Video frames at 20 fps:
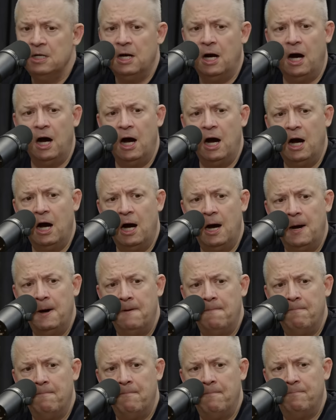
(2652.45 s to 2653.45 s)

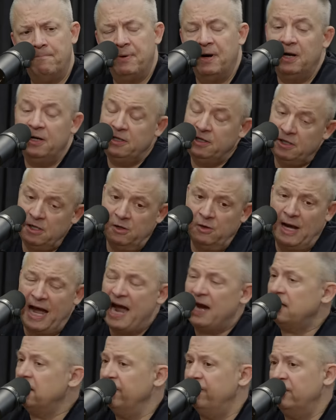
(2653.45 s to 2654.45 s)
Um, but you know,
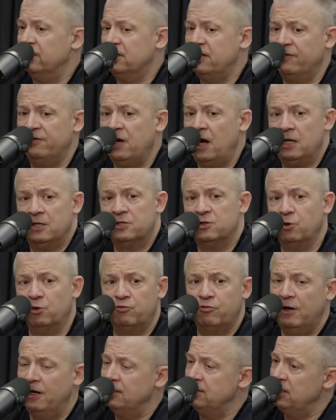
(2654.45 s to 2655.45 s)
activists have gotten so
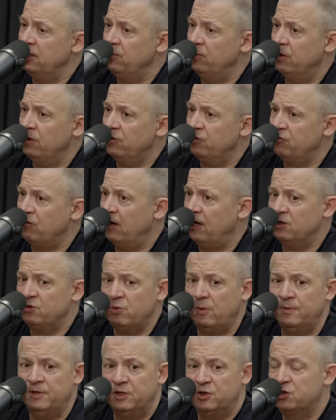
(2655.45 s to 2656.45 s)
crazy with trans
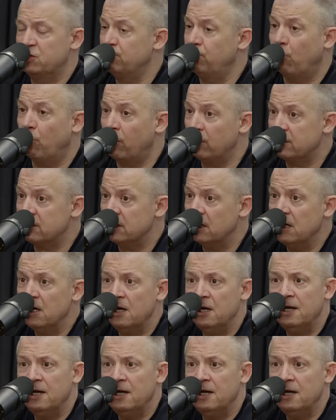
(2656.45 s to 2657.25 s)
women in sports,